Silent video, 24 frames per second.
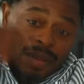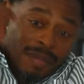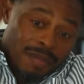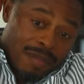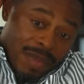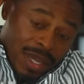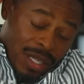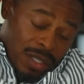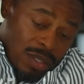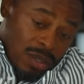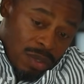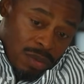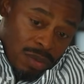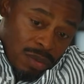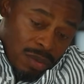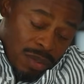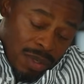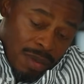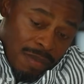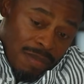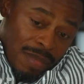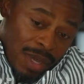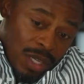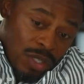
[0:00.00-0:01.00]

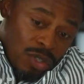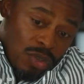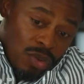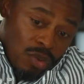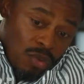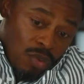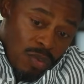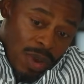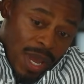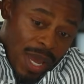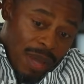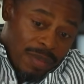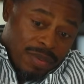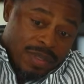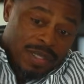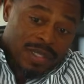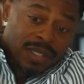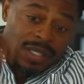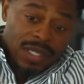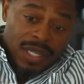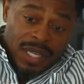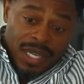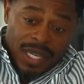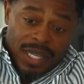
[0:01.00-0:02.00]
the mental
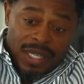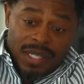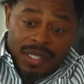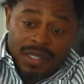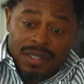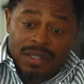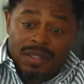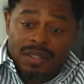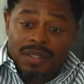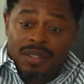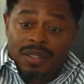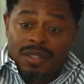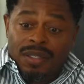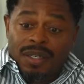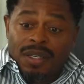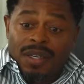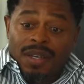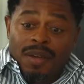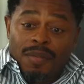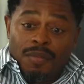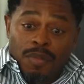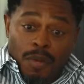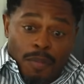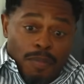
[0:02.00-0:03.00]
reps is
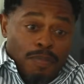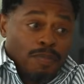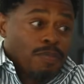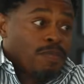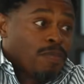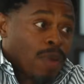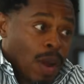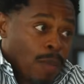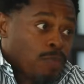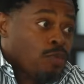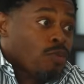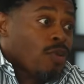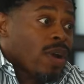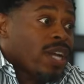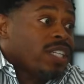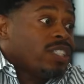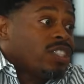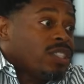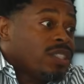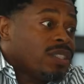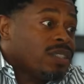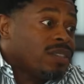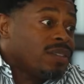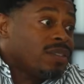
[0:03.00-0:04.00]

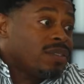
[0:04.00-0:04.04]
preparation.